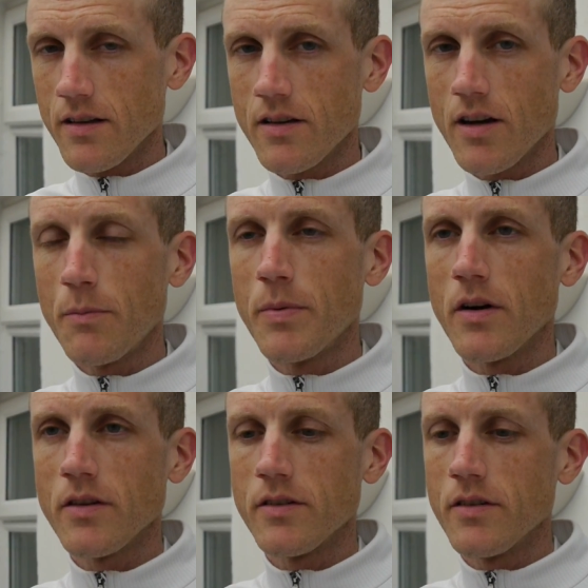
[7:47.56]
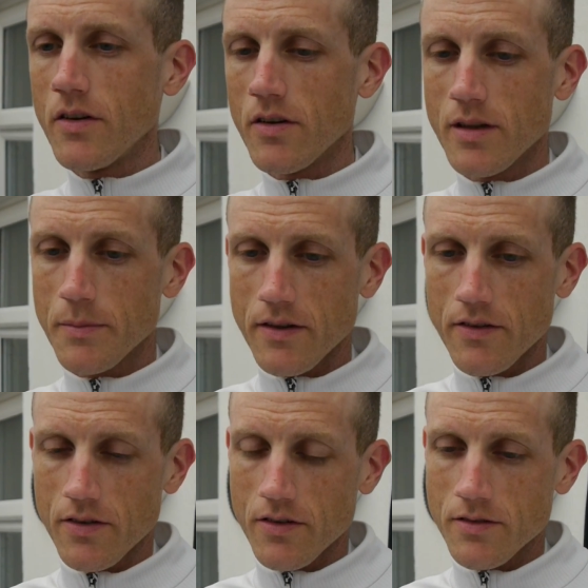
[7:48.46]
go beyond your
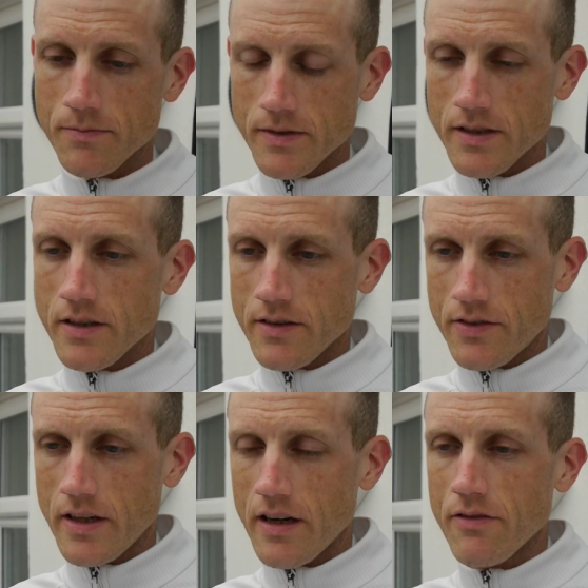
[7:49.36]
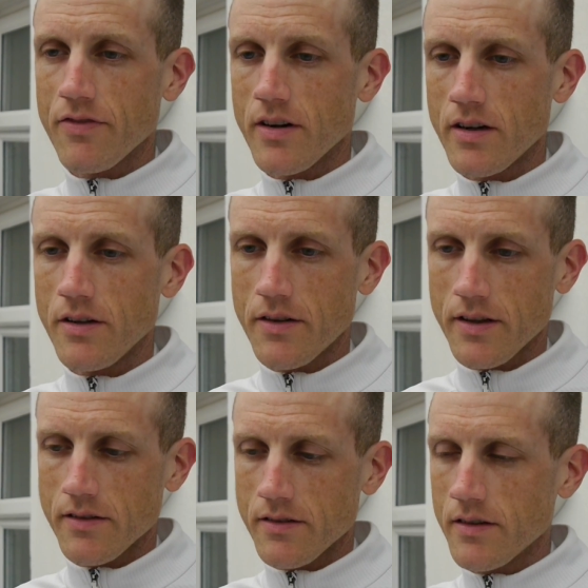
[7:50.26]
limits, or see how far you
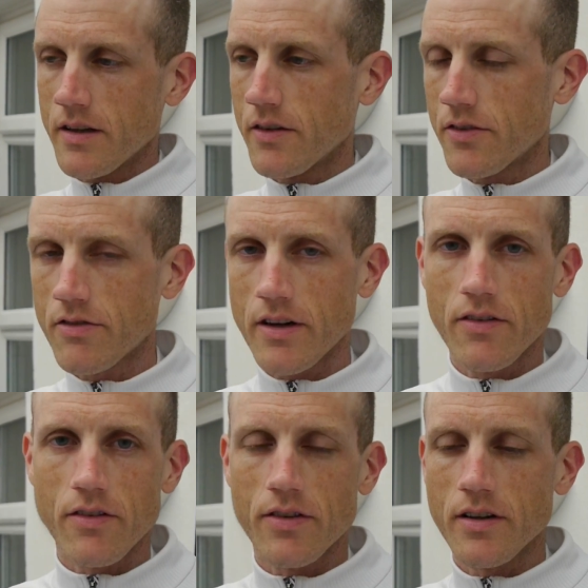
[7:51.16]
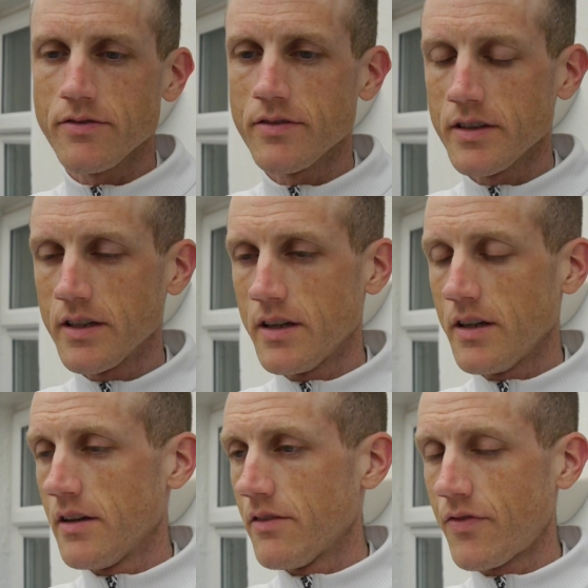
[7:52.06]
can stretch yourself
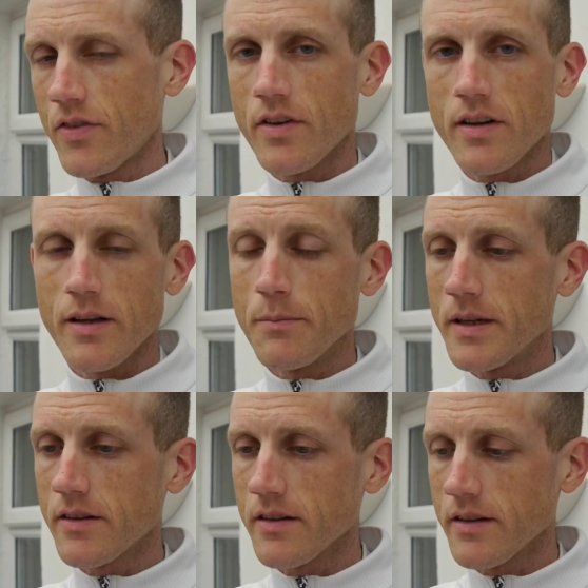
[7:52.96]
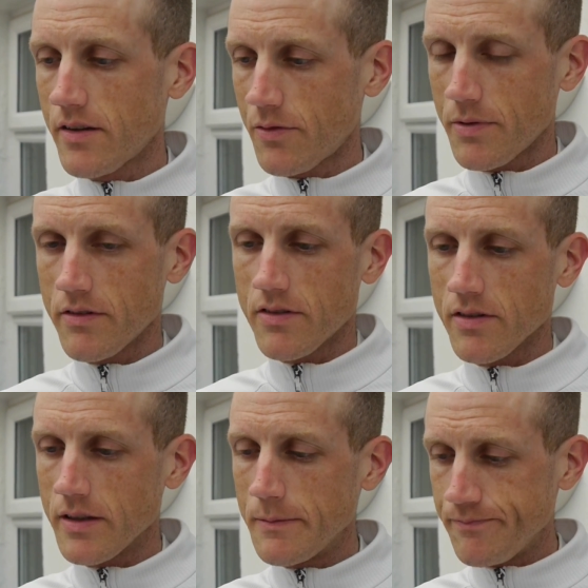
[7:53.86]
physically, mentally,
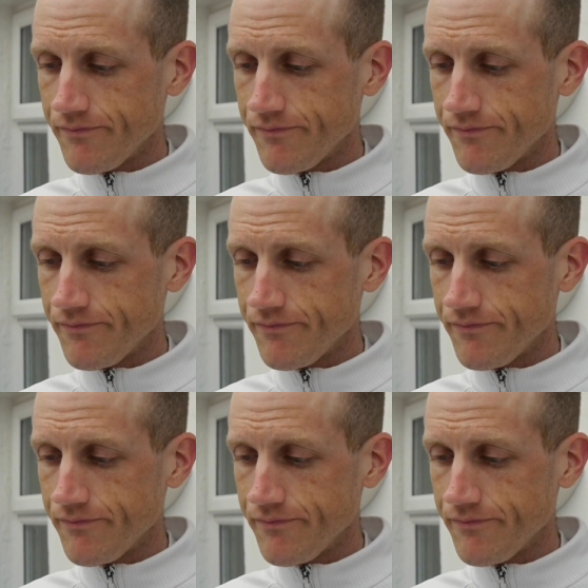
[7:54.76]
spiritually.